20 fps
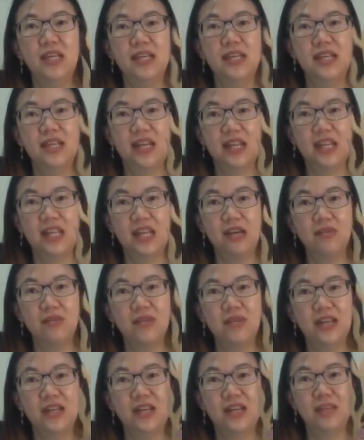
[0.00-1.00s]
cut it out
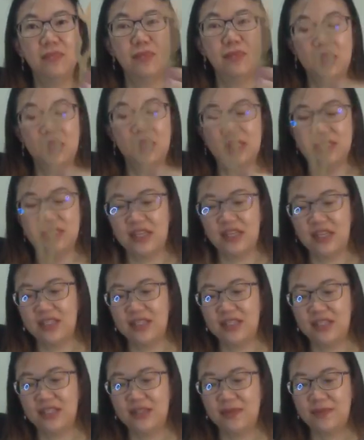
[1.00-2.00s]
and then put it aside.
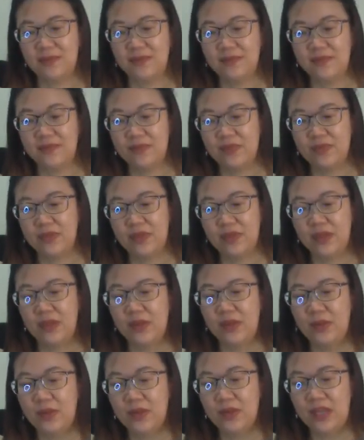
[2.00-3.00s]

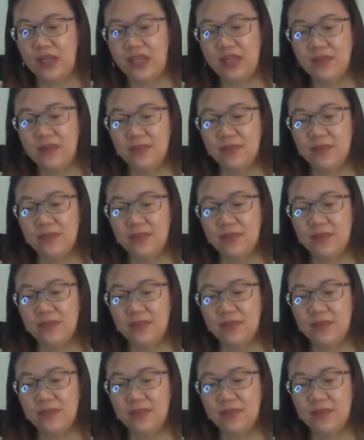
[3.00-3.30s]
Okay,